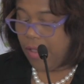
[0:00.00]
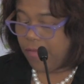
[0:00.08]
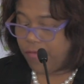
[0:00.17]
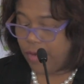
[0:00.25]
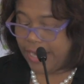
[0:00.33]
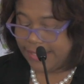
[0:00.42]

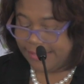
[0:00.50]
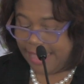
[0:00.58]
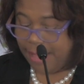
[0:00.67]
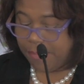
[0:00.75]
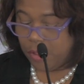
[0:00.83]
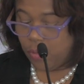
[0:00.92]
For
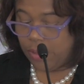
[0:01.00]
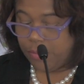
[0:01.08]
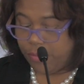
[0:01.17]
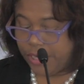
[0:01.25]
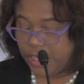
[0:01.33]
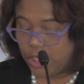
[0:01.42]
example, with
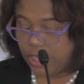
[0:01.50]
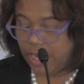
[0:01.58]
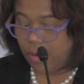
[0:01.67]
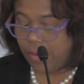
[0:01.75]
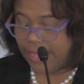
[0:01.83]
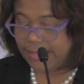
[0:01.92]
British
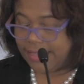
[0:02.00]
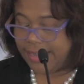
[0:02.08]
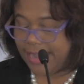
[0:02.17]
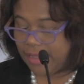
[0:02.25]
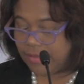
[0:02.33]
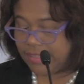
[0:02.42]
Airways
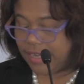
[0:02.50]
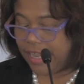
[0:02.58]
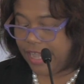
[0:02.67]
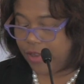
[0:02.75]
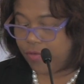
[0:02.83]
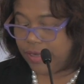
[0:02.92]
announcing
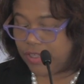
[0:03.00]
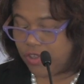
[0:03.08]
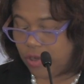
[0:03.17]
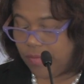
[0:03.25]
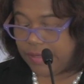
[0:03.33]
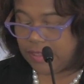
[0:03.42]
increased
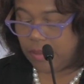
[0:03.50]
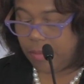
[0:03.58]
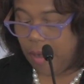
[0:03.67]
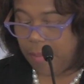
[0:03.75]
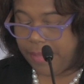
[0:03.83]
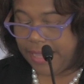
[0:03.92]
service to
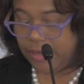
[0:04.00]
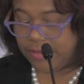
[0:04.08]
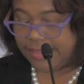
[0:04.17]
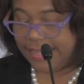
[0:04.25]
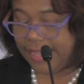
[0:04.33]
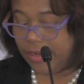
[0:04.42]

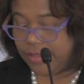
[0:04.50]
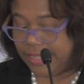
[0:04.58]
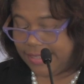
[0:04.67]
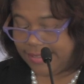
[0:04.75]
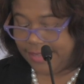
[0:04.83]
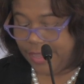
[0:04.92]
Barbados later
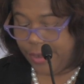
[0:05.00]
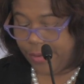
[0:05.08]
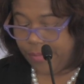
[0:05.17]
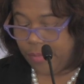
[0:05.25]
this year.